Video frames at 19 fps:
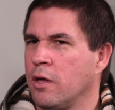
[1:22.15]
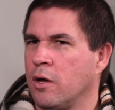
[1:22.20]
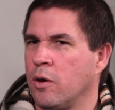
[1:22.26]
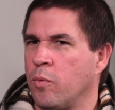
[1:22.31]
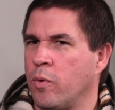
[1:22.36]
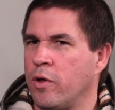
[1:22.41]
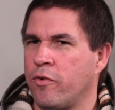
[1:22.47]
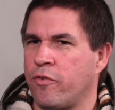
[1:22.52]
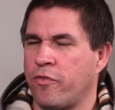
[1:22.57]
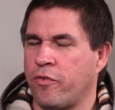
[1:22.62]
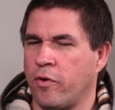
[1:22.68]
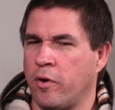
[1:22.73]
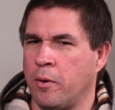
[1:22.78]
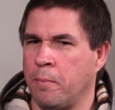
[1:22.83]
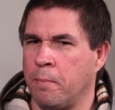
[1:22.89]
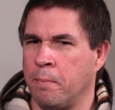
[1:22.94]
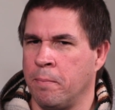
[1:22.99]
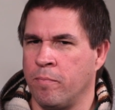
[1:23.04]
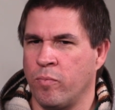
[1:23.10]
Went
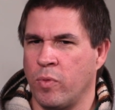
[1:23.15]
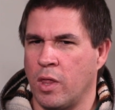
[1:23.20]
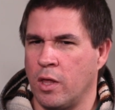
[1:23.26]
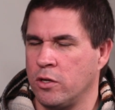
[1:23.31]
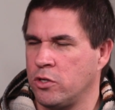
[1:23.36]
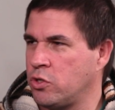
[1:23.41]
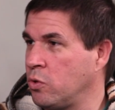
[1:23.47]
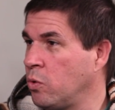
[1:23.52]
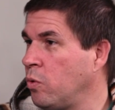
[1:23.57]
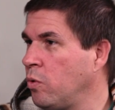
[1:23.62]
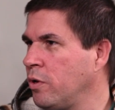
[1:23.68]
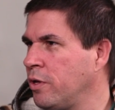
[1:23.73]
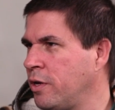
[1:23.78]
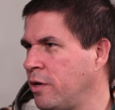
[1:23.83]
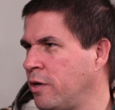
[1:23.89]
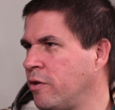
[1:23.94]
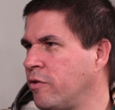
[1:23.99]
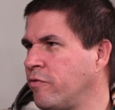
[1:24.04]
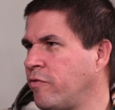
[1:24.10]
from
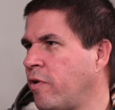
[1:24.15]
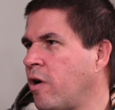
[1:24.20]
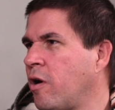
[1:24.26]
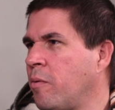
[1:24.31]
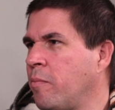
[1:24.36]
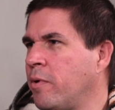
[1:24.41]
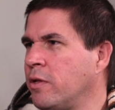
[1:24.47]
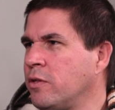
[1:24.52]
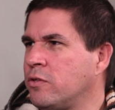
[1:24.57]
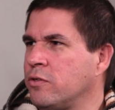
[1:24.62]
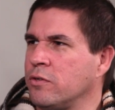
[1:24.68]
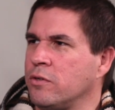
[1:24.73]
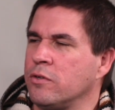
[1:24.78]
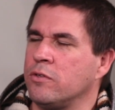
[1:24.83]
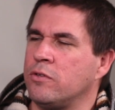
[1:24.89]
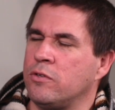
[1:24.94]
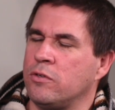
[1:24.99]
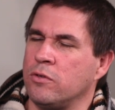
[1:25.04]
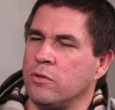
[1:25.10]
solely
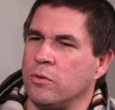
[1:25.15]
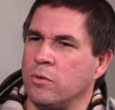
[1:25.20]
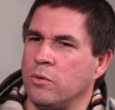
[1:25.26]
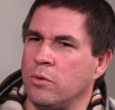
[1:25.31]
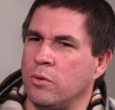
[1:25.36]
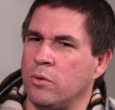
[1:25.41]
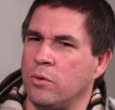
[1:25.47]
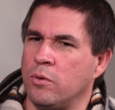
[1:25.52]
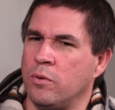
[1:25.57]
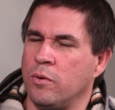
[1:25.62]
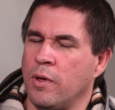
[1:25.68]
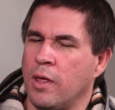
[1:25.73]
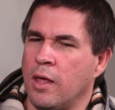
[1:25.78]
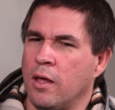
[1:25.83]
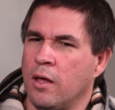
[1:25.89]
environmental to,